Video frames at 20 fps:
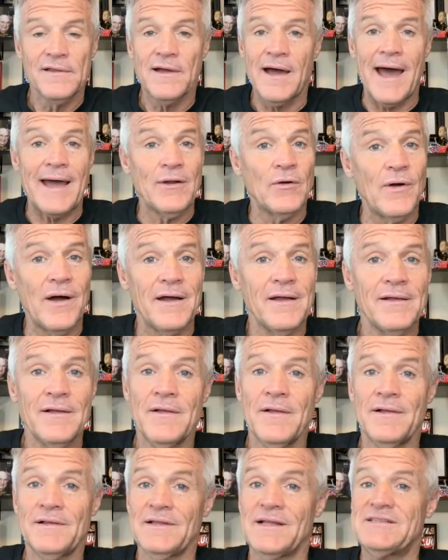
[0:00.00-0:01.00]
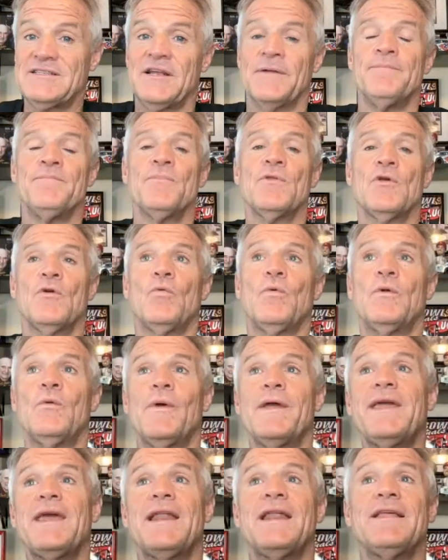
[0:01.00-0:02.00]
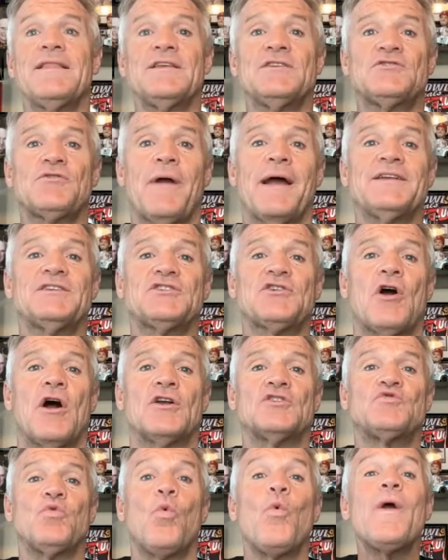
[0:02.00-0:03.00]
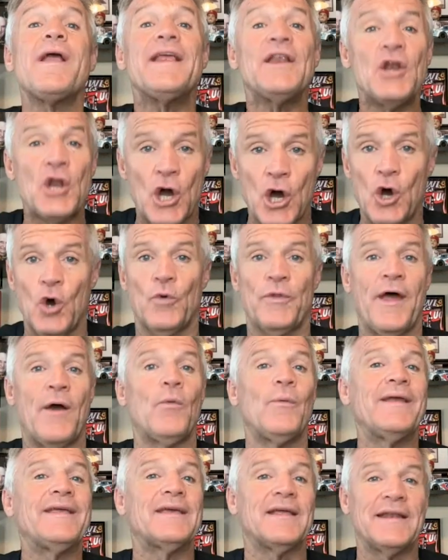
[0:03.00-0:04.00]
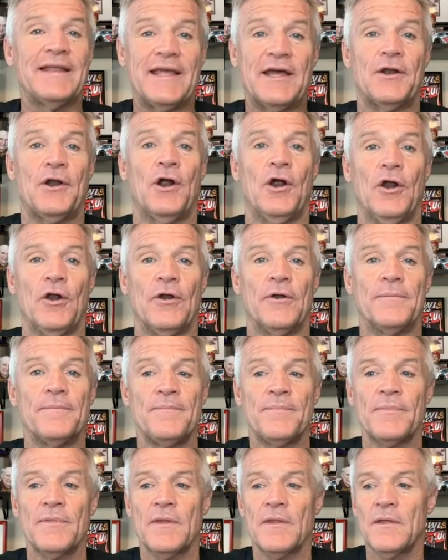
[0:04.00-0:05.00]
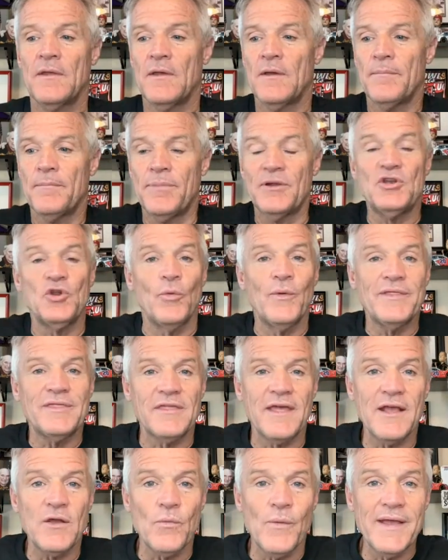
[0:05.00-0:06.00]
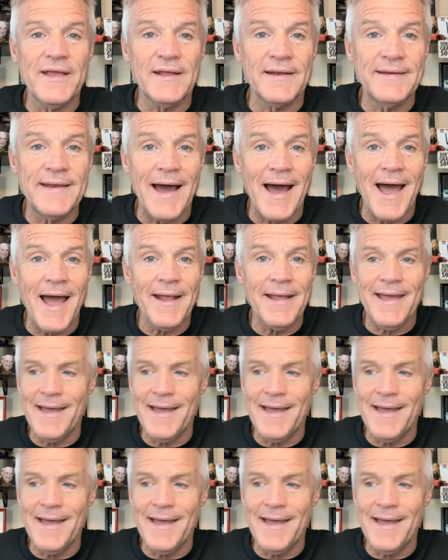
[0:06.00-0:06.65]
I don't listen. When we get in these race cars, we know that we can get hurt. But do we think we can die?